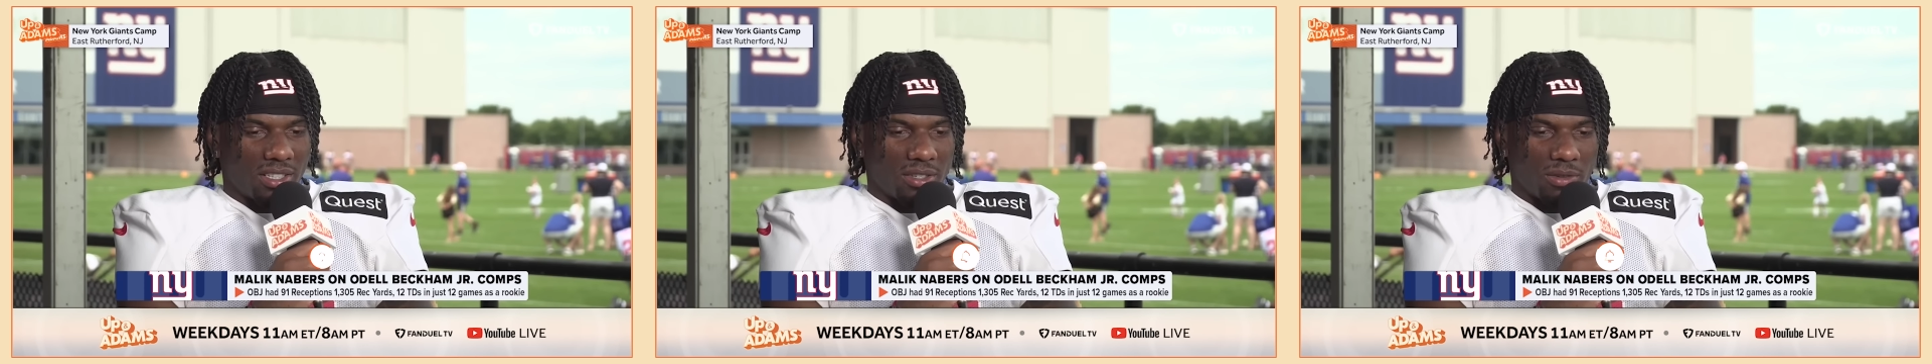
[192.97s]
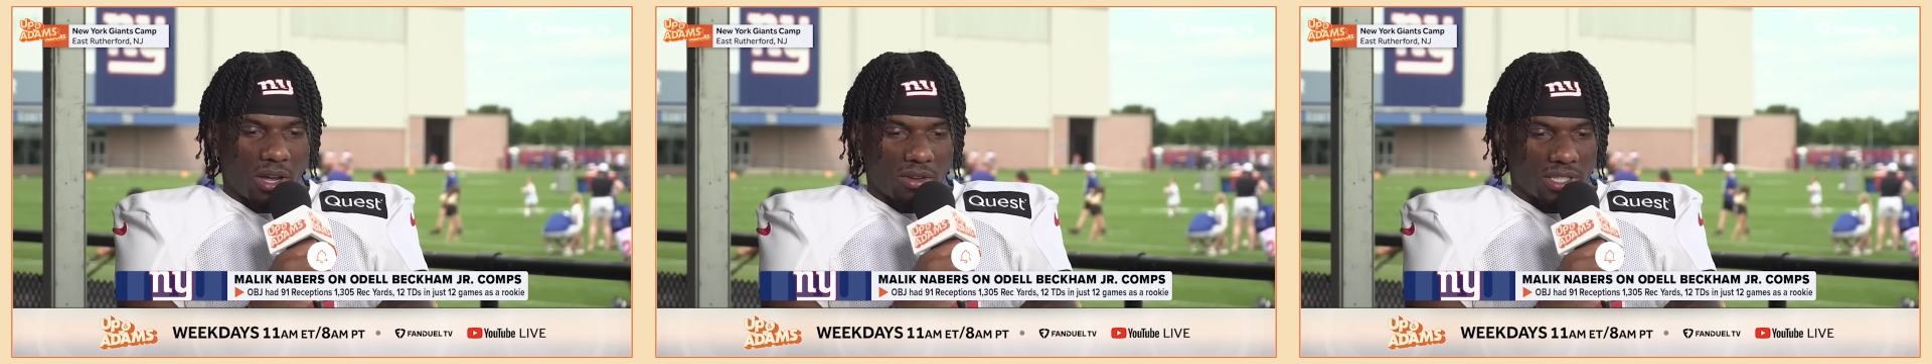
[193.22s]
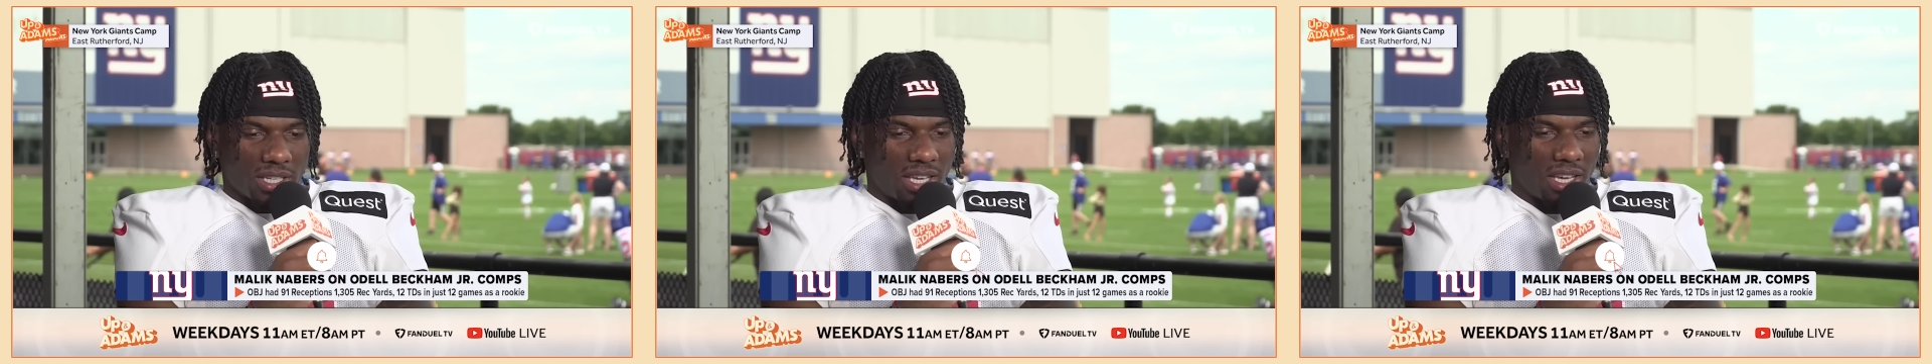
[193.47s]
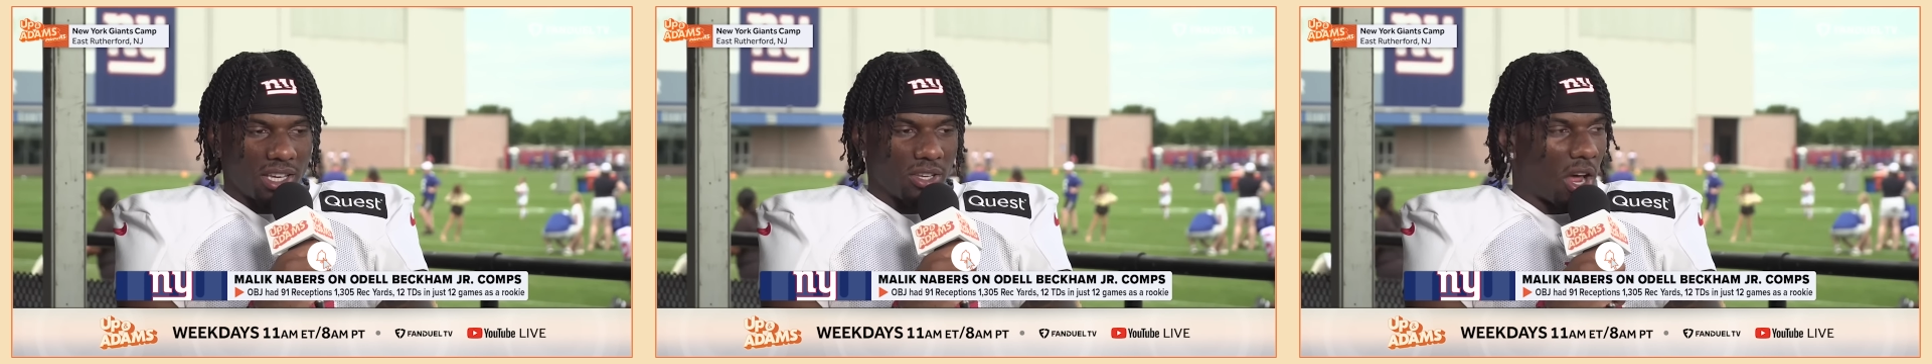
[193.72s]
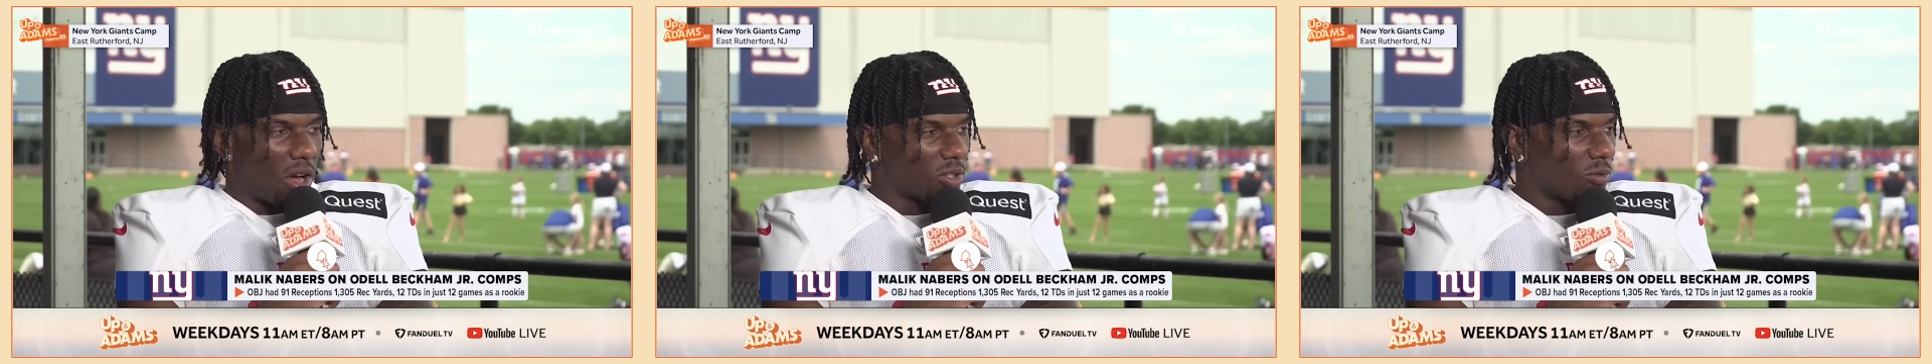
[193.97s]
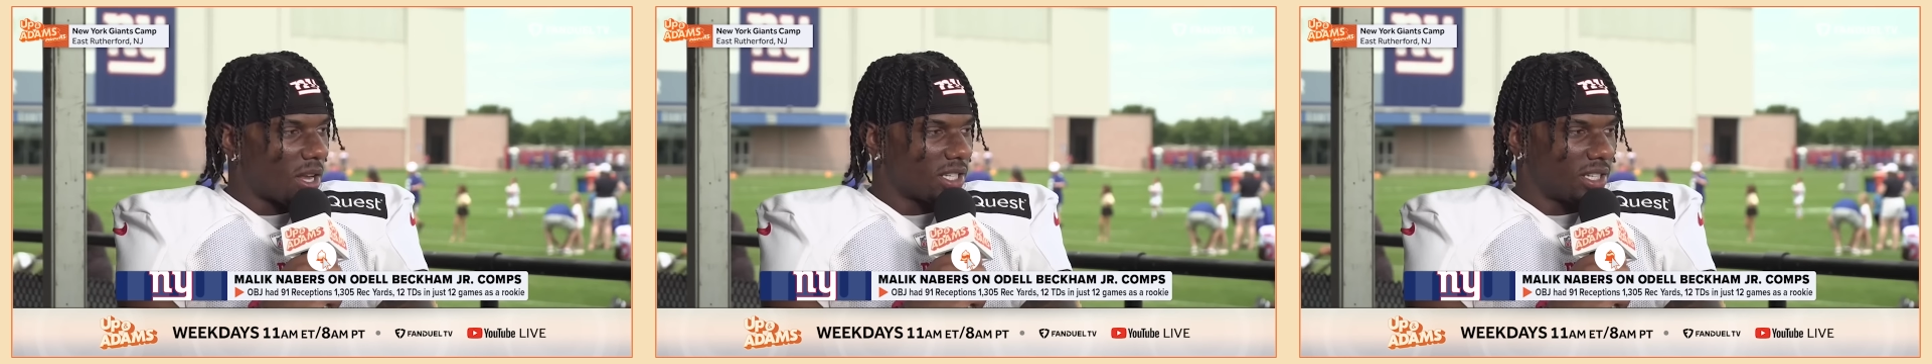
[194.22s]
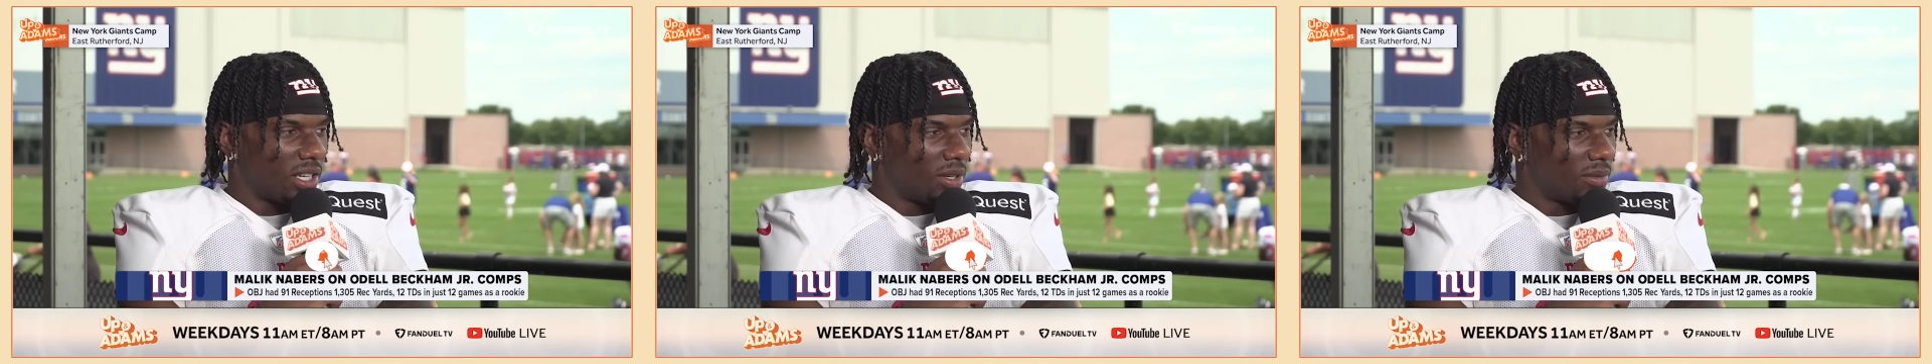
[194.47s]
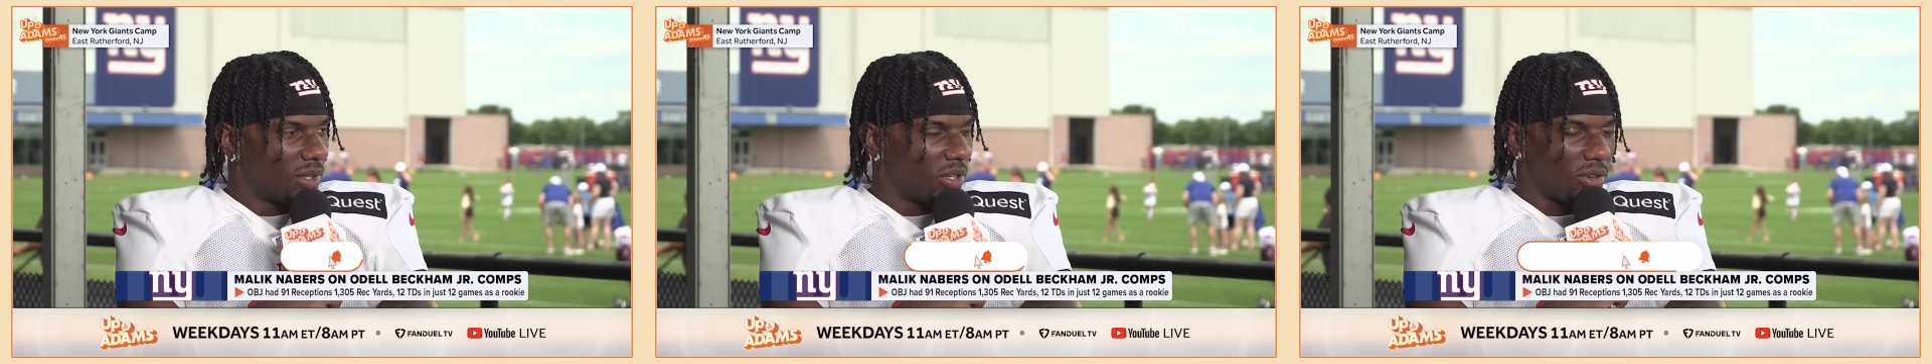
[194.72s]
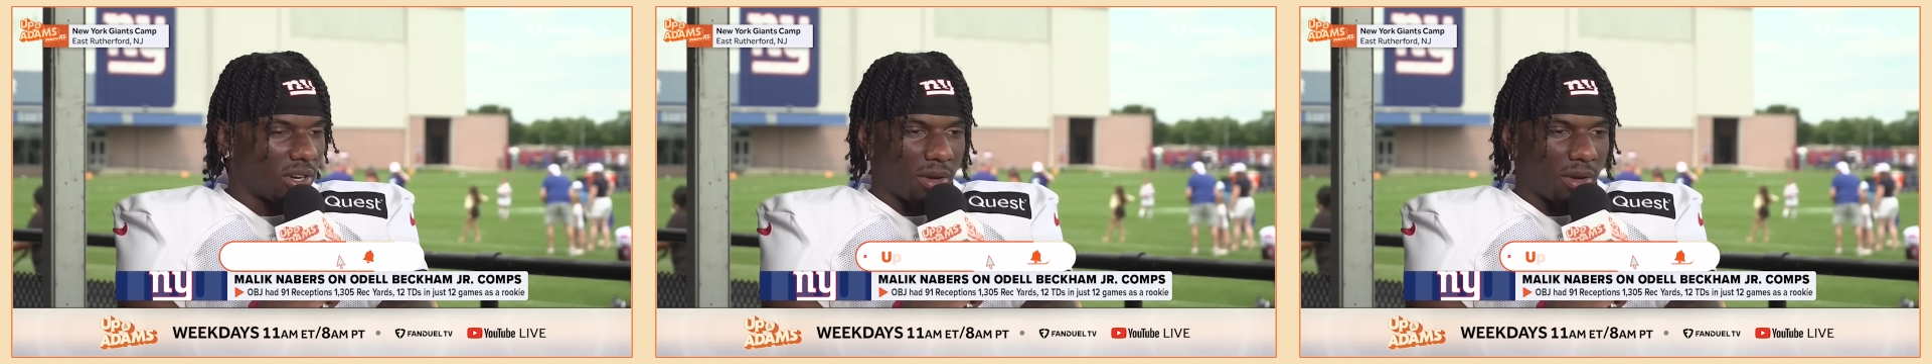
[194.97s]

when I was a kid, you know, I was watching him, you know,